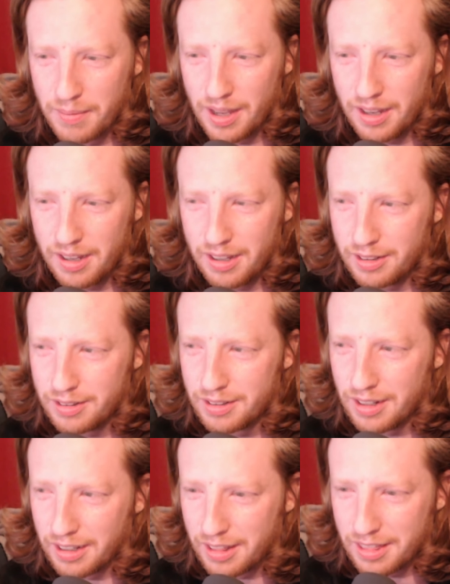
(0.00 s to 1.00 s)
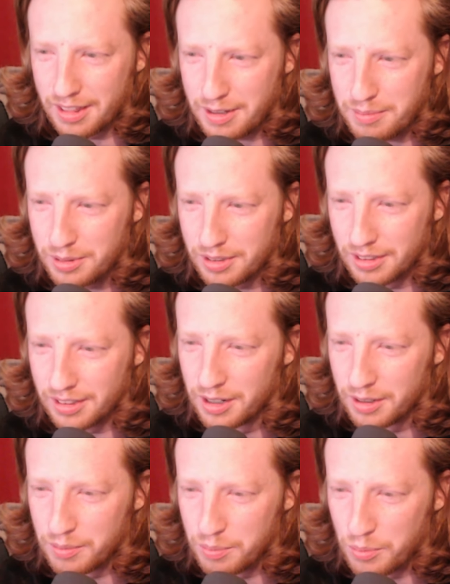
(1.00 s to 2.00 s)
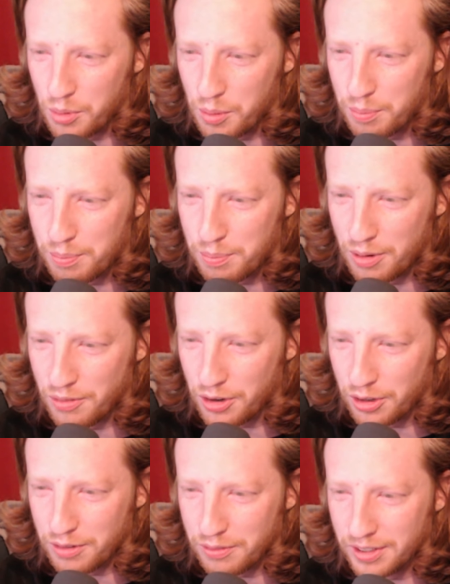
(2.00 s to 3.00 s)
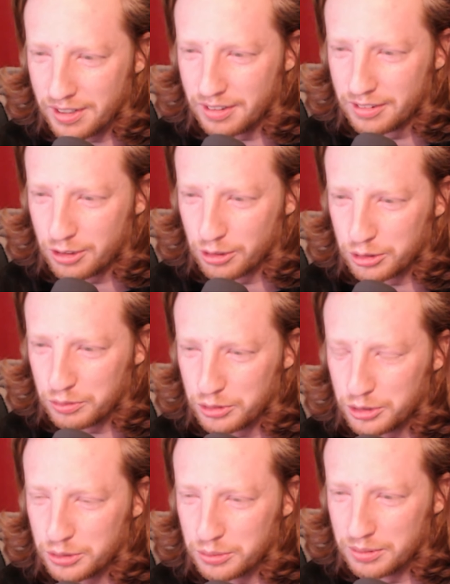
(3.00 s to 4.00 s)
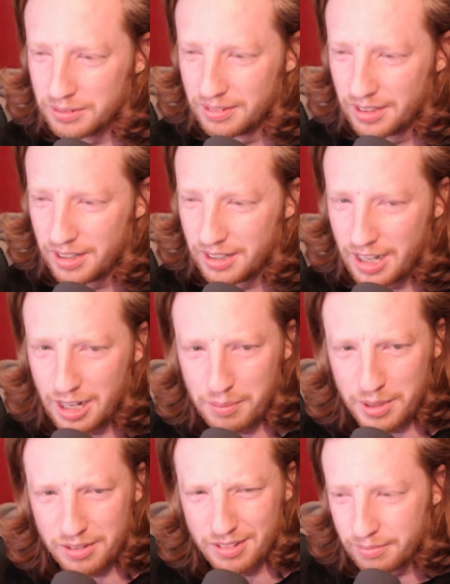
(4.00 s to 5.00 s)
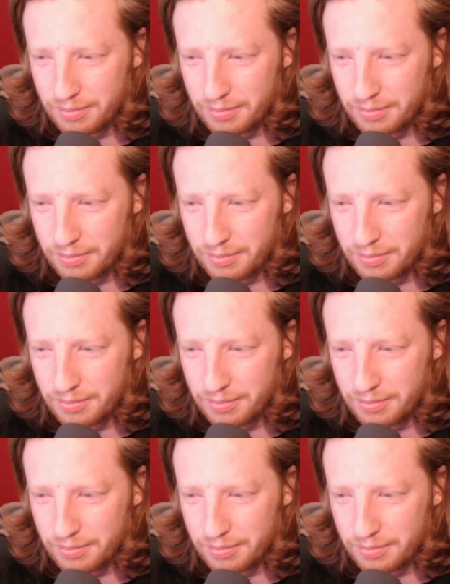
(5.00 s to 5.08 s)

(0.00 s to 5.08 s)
It's themes and more provocative and controversial elements.